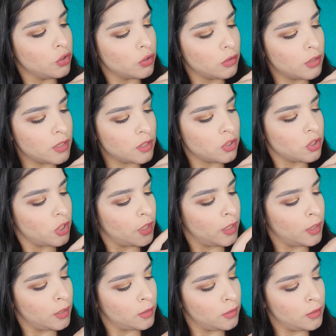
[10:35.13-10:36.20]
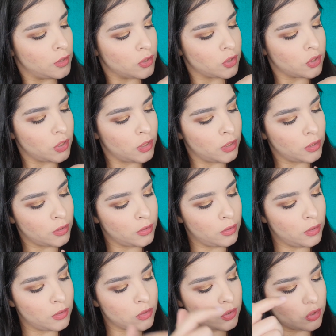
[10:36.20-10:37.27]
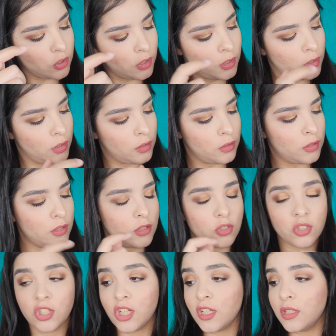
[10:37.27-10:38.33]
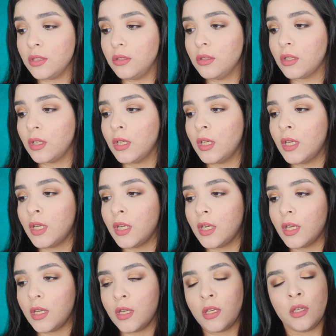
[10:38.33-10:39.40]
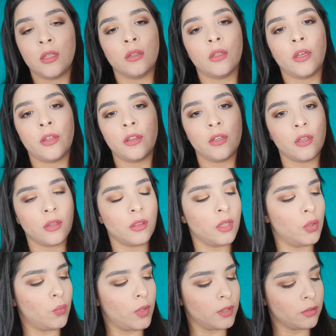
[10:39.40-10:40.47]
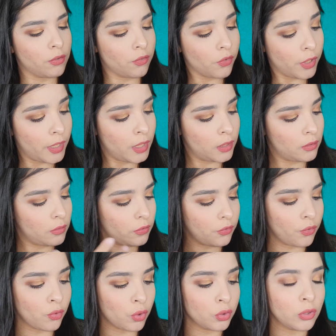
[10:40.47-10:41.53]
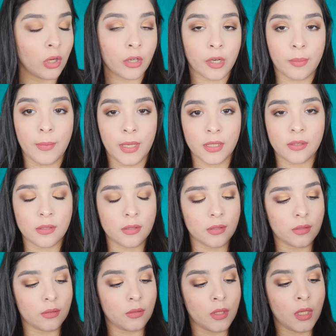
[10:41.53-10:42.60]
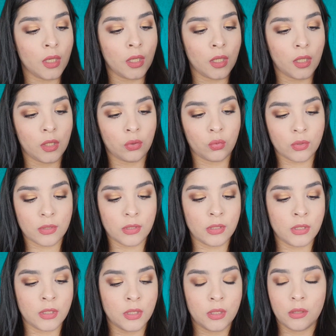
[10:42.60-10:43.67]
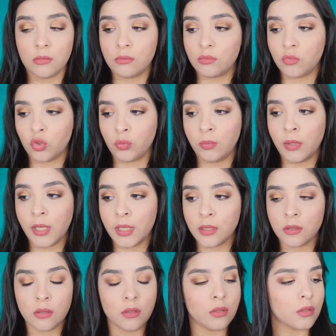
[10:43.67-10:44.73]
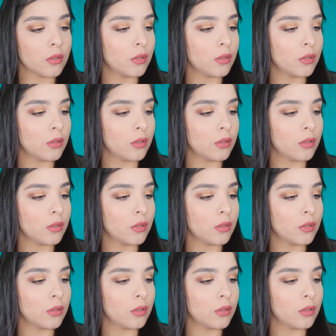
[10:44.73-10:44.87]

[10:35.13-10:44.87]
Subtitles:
this shade, this shade, this shade, and this shade, and I think they went great for dark mattes. It was easy to blend,